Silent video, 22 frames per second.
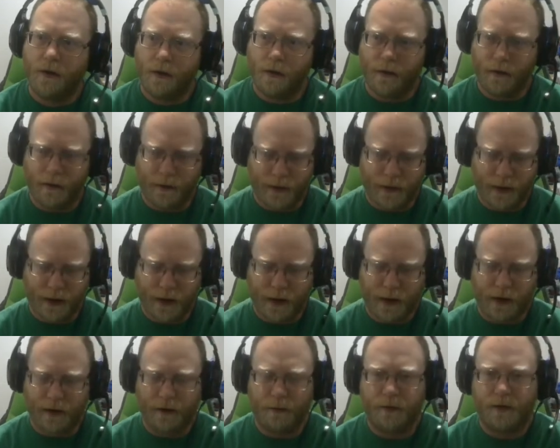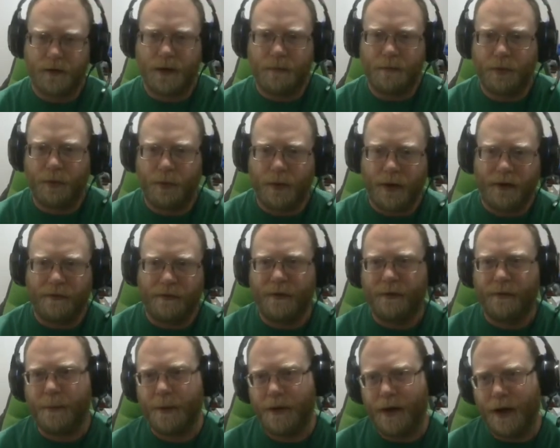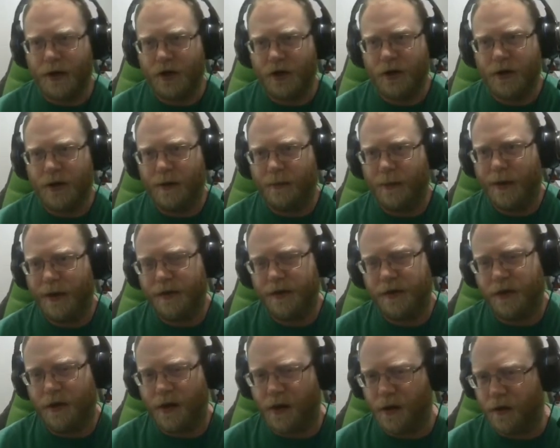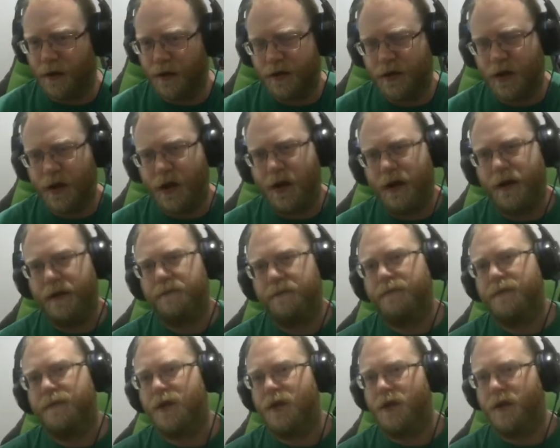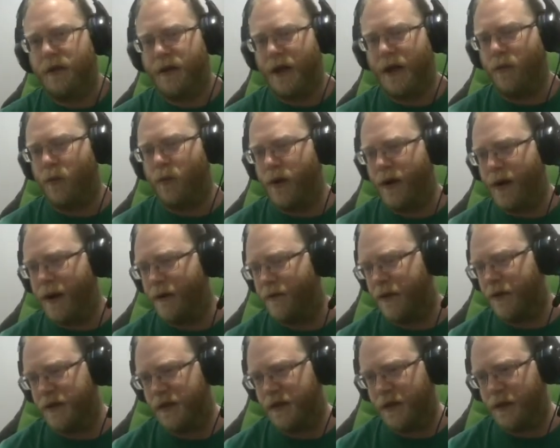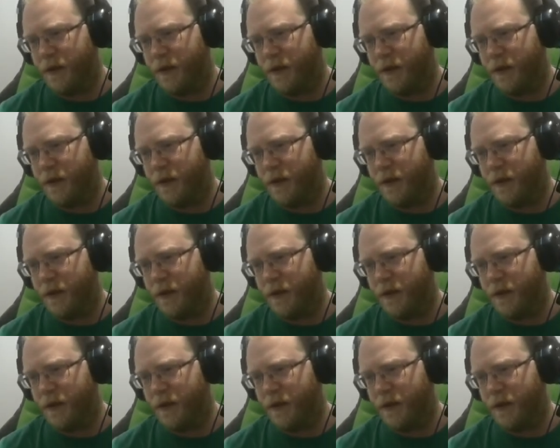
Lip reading: the temporary rift protection that we installed is gone. You'll get one every single